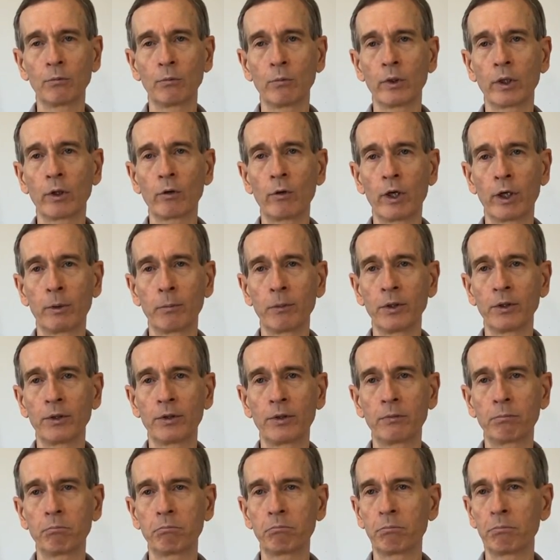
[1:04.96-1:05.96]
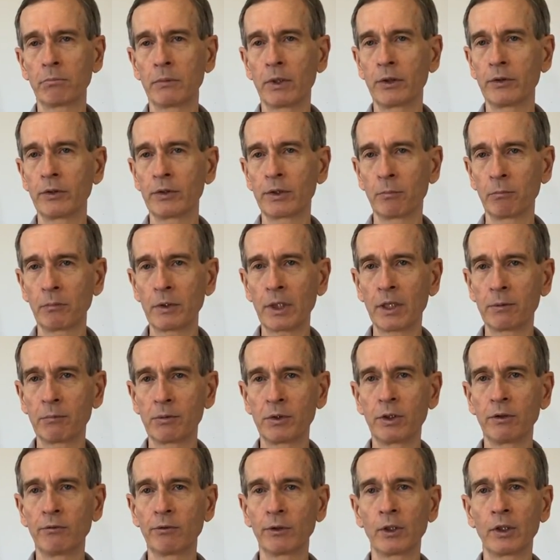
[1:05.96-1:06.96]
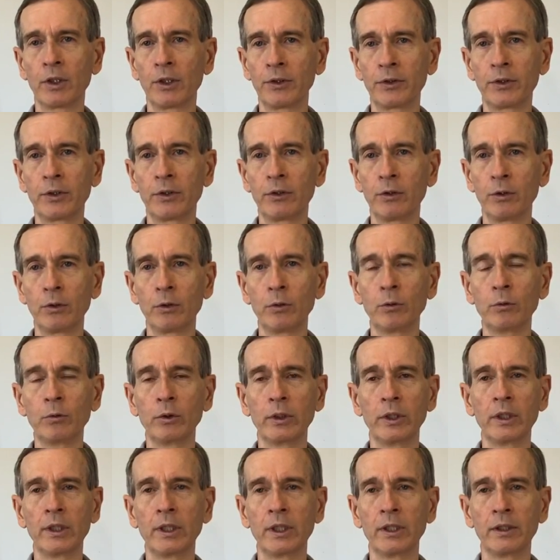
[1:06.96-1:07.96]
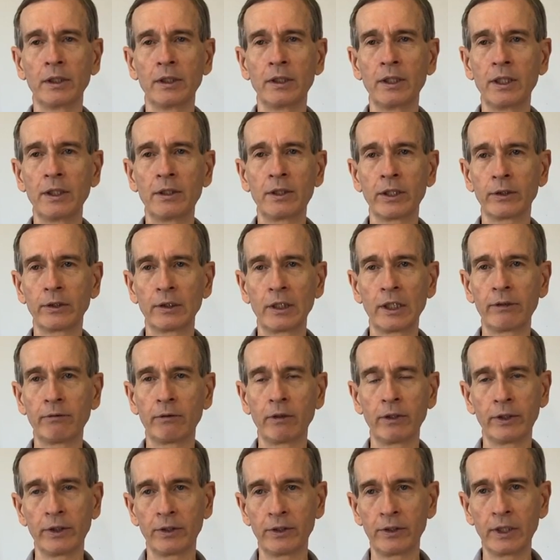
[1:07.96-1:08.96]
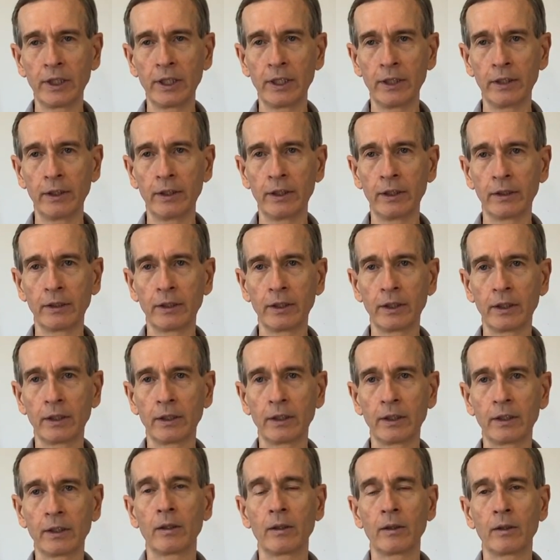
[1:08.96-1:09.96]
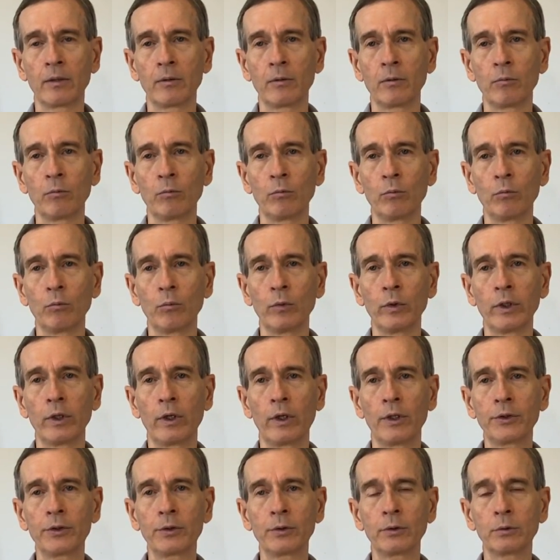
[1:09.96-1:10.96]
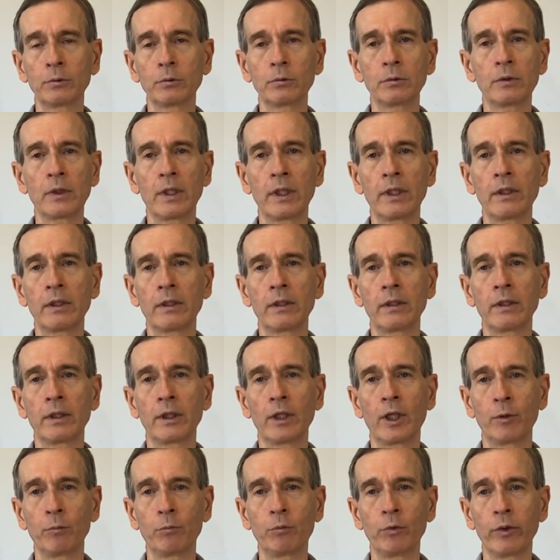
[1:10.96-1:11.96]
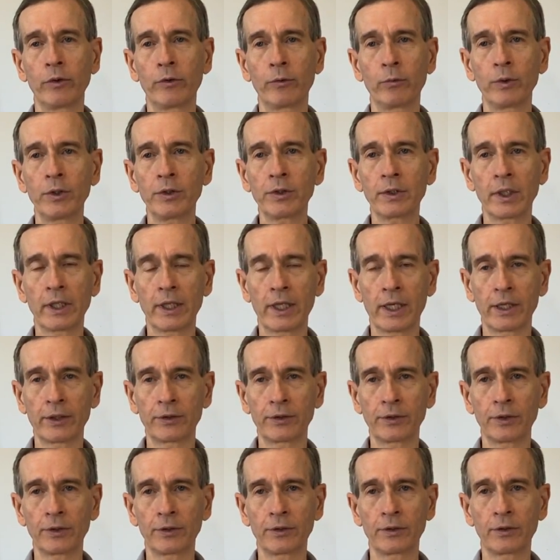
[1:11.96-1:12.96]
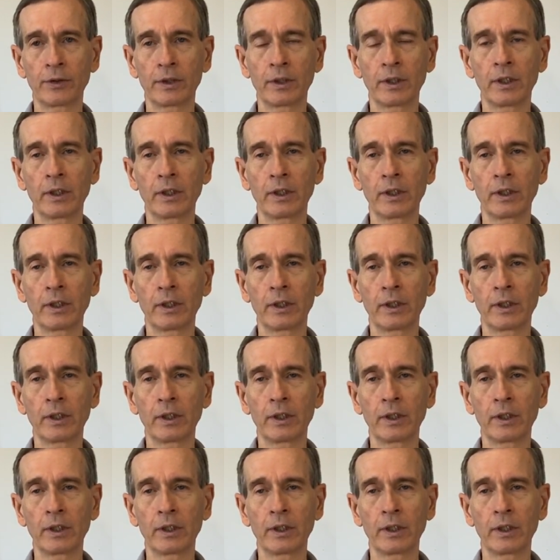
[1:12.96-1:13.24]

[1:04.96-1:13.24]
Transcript: requirements are sometimes difficult to do in the detailed level that's needed. We also help with risk analysis.